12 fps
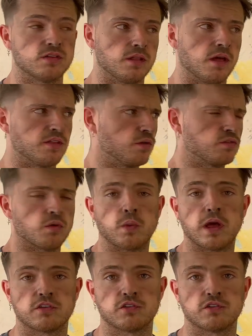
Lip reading: I think it was the Welsh